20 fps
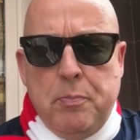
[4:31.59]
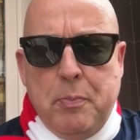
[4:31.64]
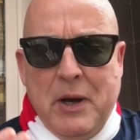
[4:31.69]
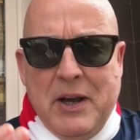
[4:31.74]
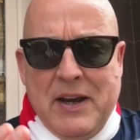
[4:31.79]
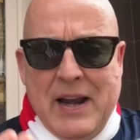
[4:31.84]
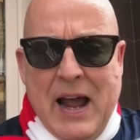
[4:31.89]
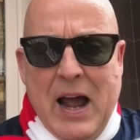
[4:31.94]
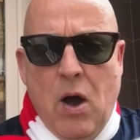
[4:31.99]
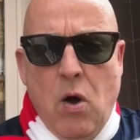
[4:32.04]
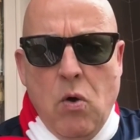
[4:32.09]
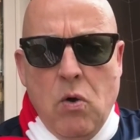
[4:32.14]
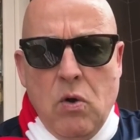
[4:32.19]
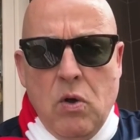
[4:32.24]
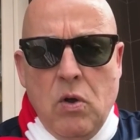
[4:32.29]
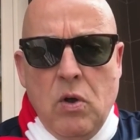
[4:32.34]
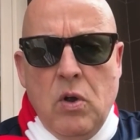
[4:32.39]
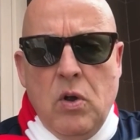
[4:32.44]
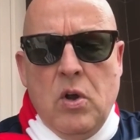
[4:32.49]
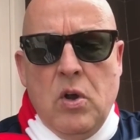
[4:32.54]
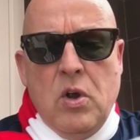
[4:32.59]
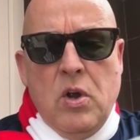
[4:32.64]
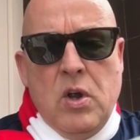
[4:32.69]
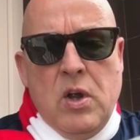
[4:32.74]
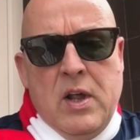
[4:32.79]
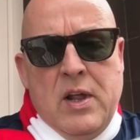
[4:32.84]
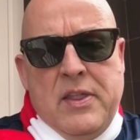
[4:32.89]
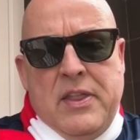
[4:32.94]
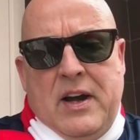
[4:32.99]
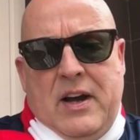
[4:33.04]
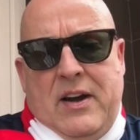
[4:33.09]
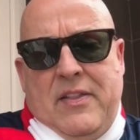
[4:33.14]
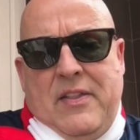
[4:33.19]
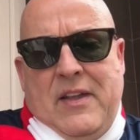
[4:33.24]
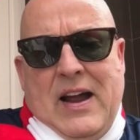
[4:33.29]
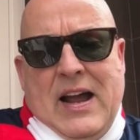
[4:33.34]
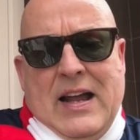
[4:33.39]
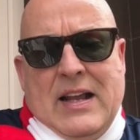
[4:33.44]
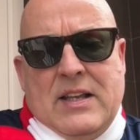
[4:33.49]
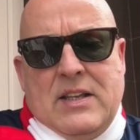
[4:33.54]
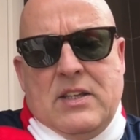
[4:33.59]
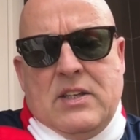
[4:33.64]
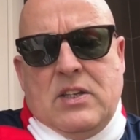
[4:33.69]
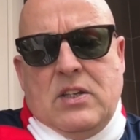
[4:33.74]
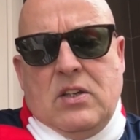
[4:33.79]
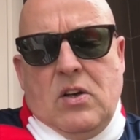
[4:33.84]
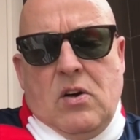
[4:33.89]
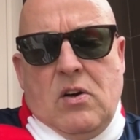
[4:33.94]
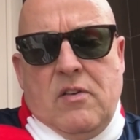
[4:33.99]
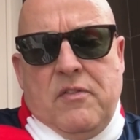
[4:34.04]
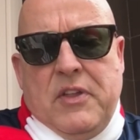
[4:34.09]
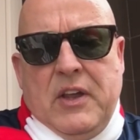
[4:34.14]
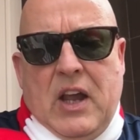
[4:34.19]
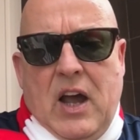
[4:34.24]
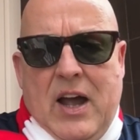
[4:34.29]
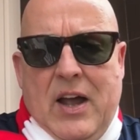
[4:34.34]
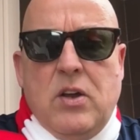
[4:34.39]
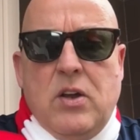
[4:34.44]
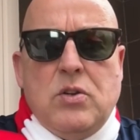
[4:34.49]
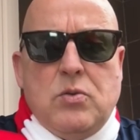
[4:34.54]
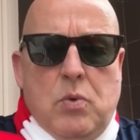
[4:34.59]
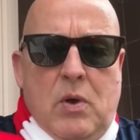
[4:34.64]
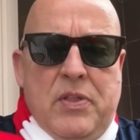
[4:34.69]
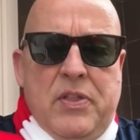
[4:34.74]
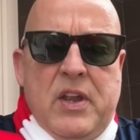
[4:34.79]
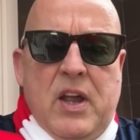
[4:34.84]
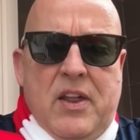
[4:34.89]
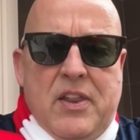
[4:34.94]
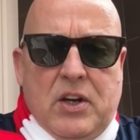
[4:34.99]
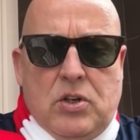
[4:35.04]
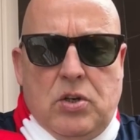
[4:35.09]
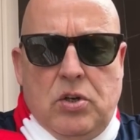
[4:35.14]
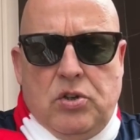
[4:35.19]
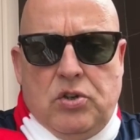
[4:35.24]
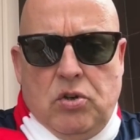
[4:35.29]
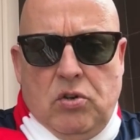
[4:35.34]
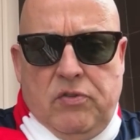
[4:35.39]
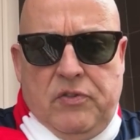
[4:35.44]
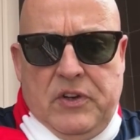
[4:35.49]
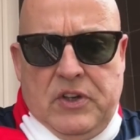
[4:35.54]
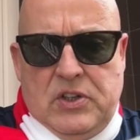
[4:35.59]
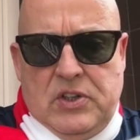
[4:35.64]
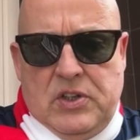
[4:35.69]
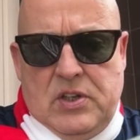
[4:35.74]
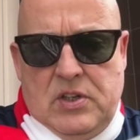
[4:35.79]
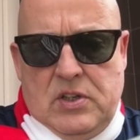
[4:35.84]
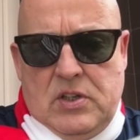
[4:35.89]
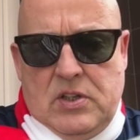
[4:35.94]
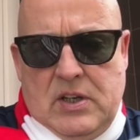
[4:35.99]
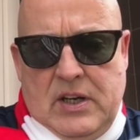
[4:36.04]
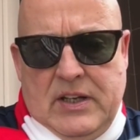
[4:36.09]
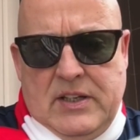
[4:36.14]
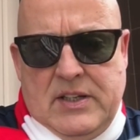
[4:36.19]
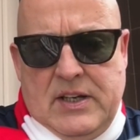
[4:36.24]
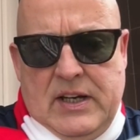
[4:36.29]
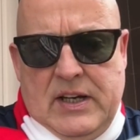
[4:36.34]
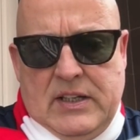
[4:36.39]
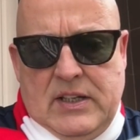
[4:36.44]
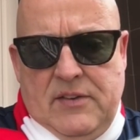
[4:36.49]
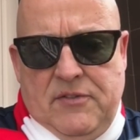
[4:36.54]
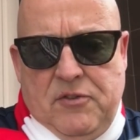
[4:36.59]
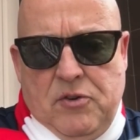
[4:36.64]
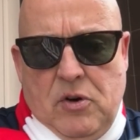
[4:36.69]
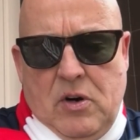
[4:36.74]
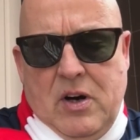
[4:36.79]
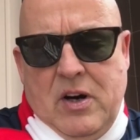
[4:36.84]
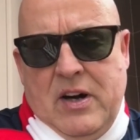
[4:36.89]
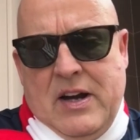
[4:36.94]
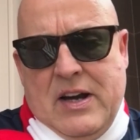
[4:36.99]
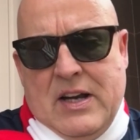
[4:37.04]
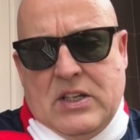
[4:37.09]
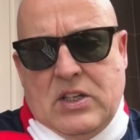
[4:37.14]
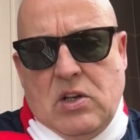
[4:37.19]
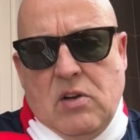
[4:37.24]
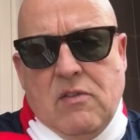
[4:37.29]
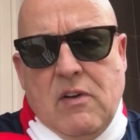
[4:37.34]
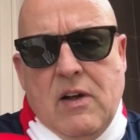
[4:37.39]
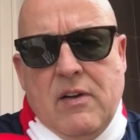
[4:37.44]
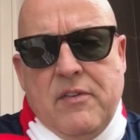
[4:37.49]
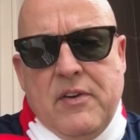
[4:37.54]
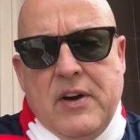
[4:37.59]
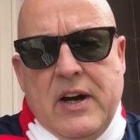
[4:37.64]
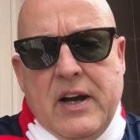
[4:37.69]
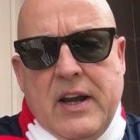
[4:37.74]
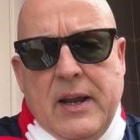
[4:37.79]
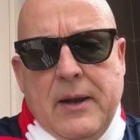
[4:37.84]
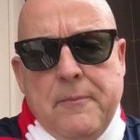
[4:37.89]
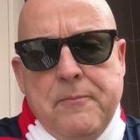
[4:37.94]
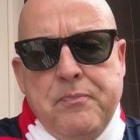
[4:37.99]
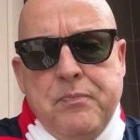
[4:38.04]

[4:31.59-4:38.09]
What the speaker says: But now, they're in the hands of the guy who's won the other 2 trophies since 1984, Ernesto Valverde.